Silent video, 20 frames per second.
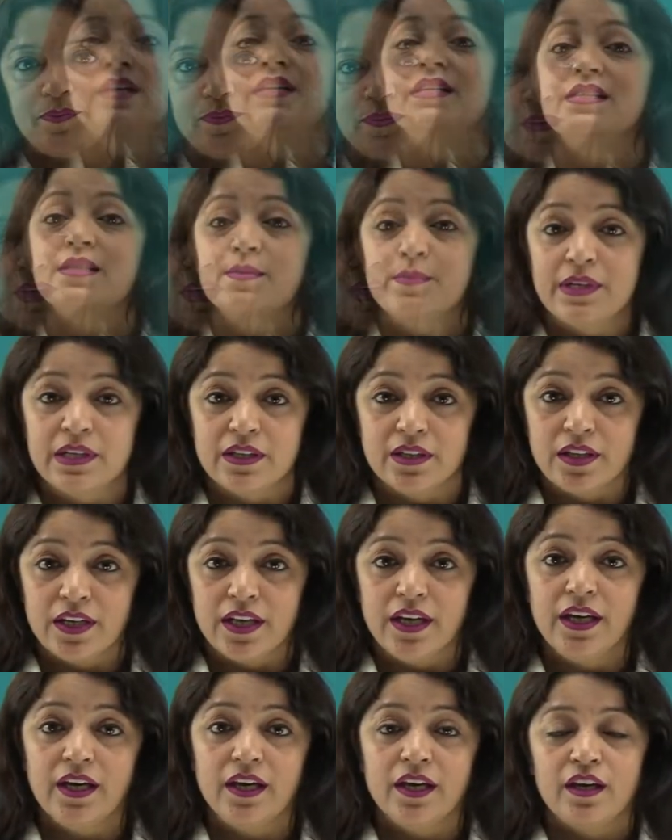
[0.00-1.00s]

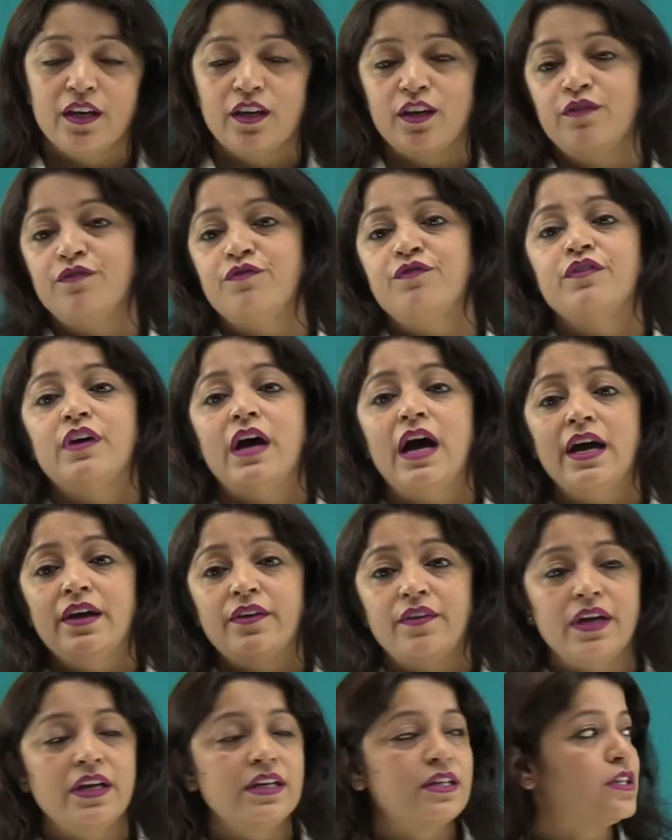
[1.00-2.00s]
Similarly, if I
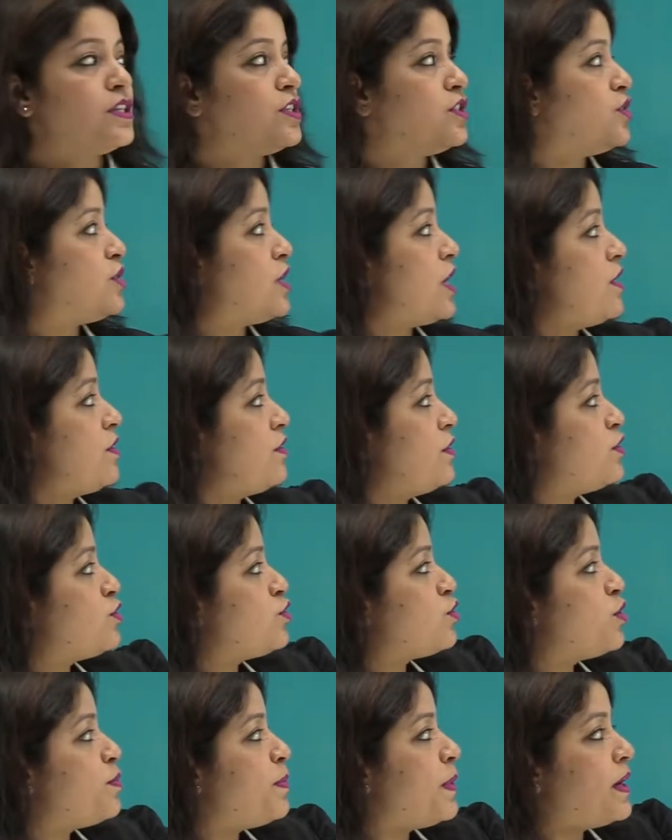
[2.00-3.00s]
write 10 raised
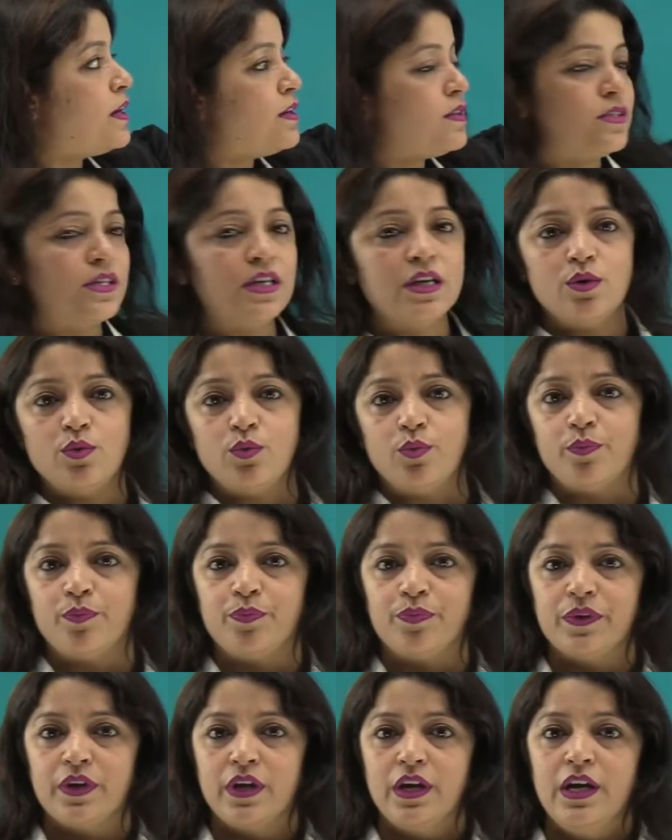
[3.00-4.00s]
to the power 0,
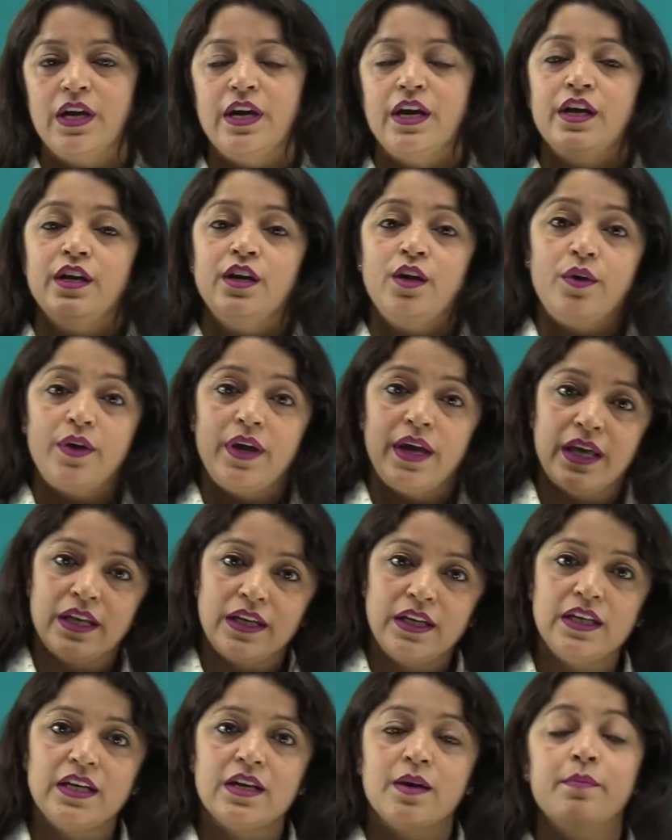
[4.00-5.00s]
now
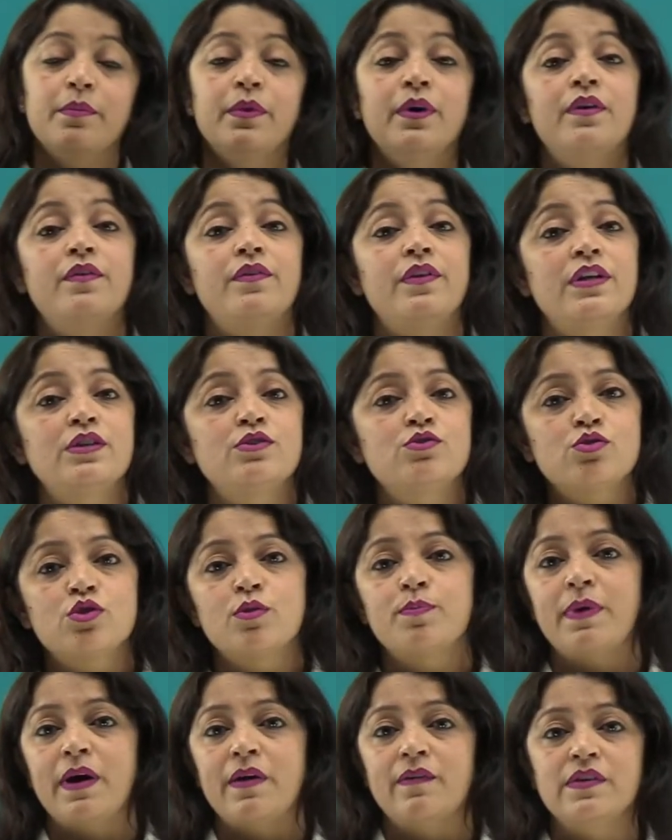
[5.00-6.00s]
any number raised to the
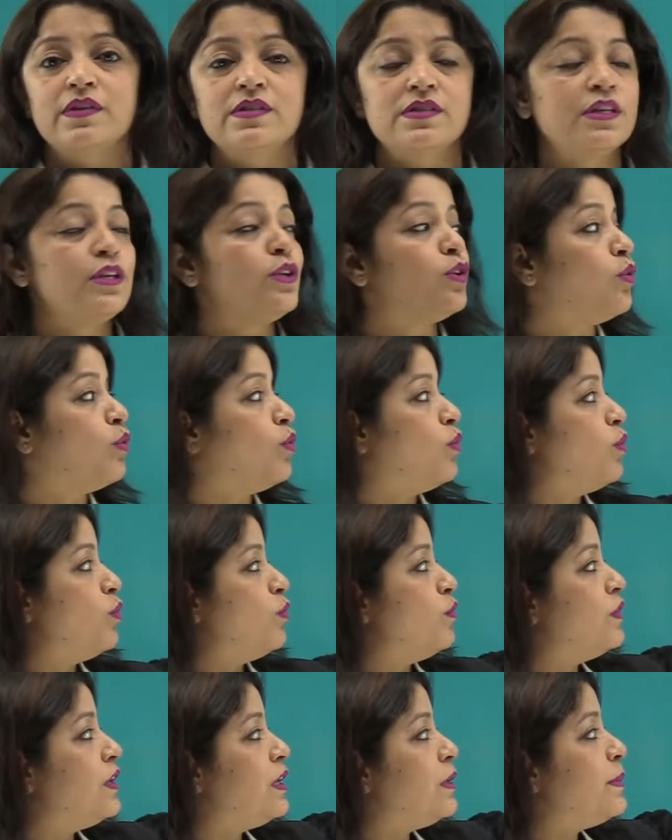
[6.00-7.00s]
power 0
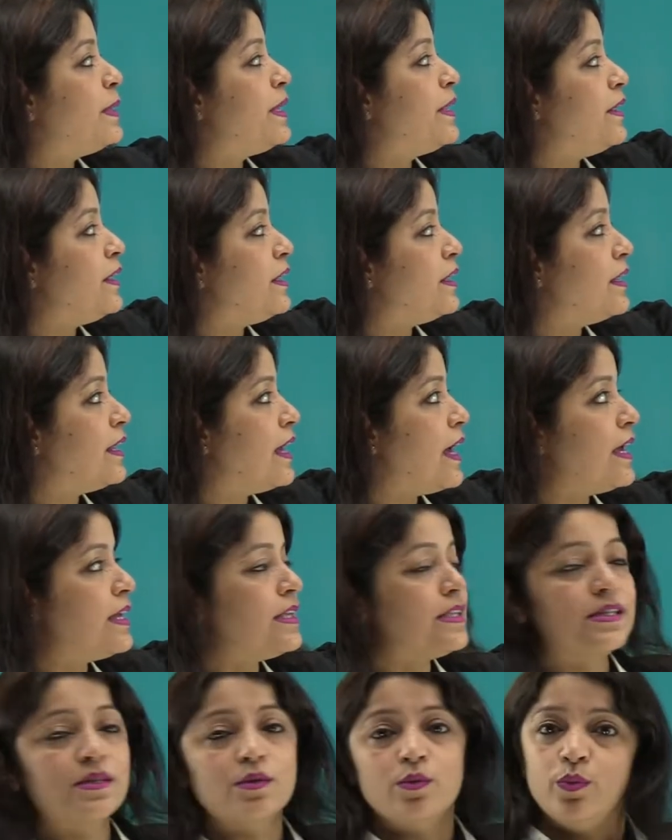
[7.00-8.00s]
will be written
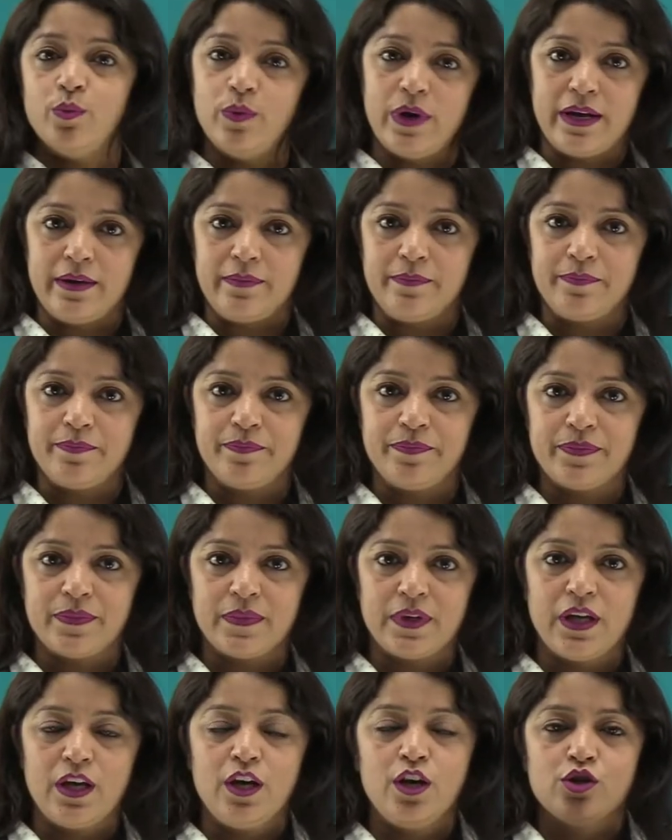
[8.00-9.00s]
as 1.
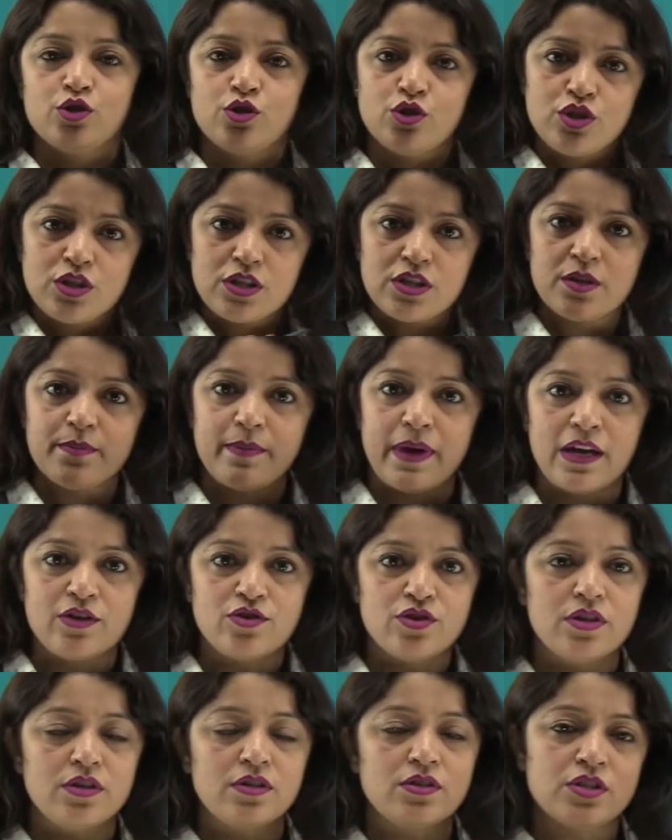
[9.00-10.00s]
So just
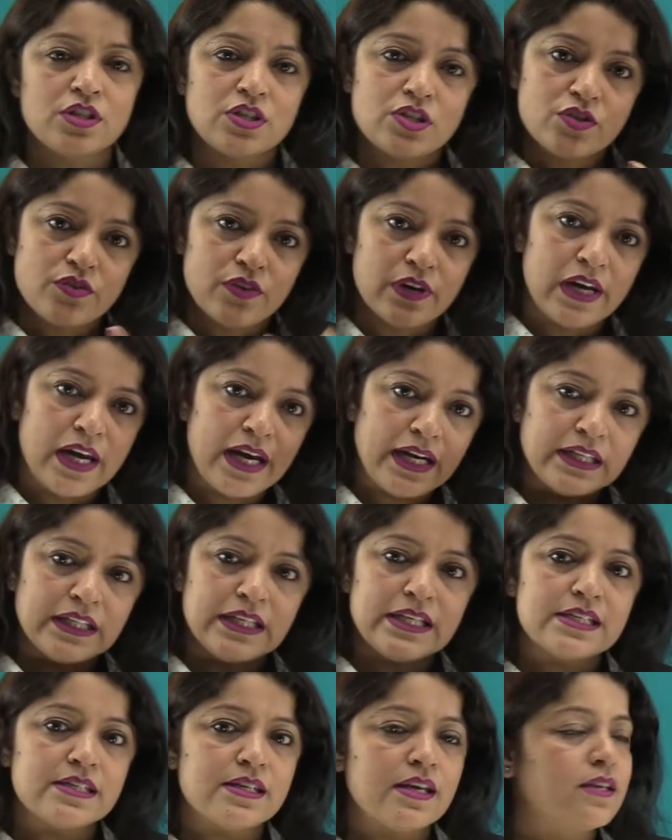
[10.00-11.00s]
imagine, just relate
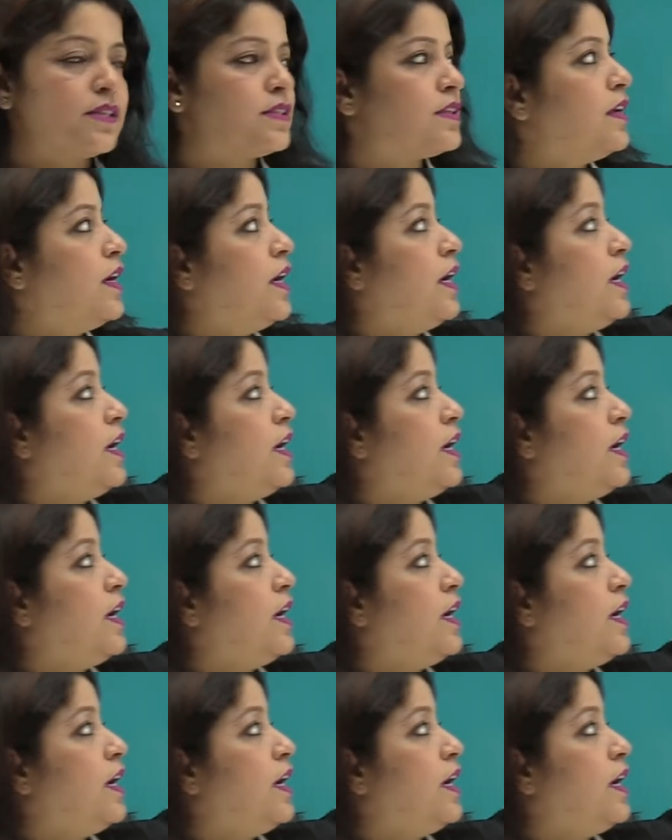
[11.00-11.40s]
these things.